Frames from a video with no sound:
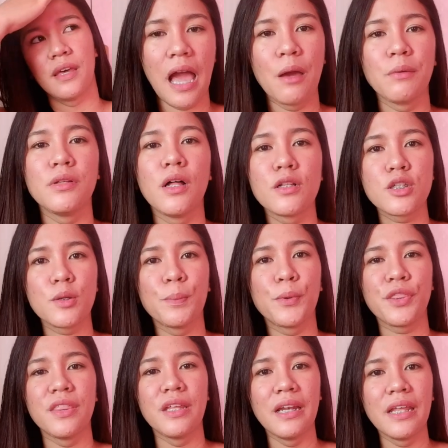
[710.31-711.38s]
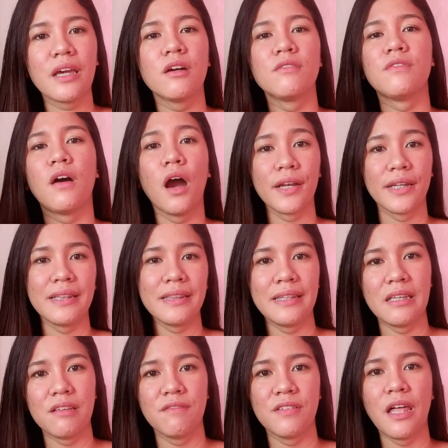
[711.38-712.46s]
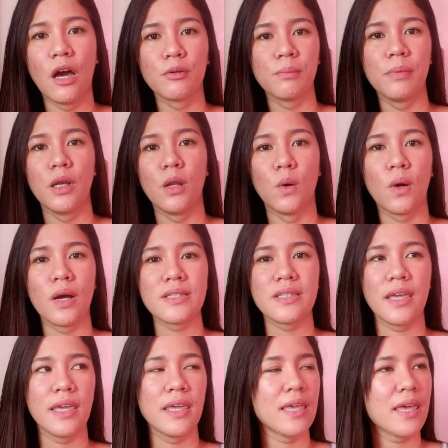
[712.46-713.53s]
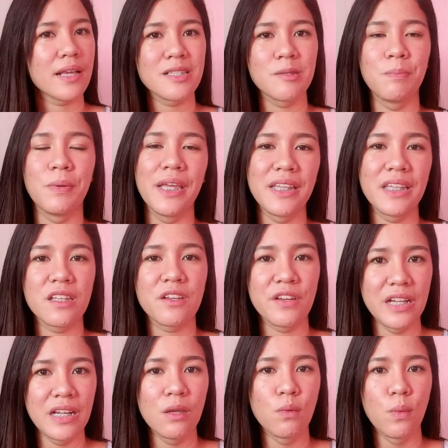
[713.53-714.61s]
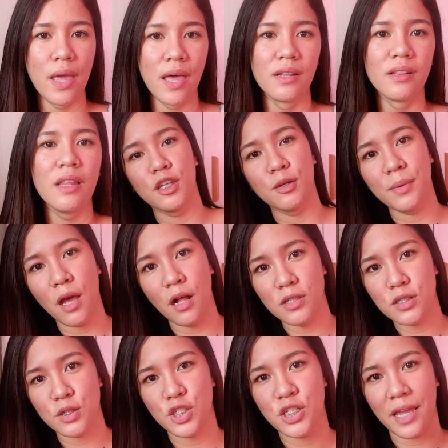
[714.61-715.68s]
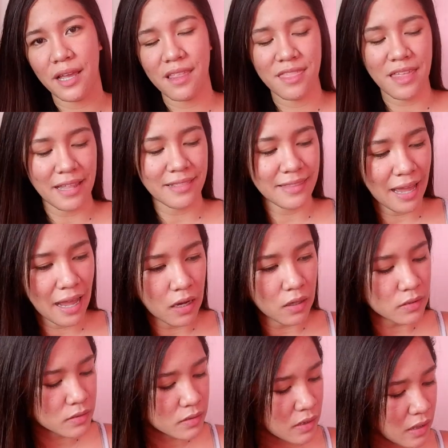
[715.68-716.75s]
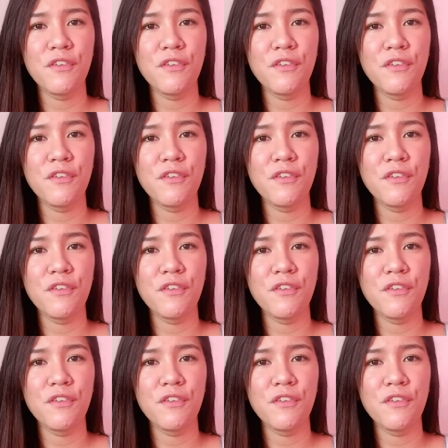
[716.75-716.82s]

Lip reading: I will also put the link of Awning TV down below kasi he explained it really well. You may also check that out.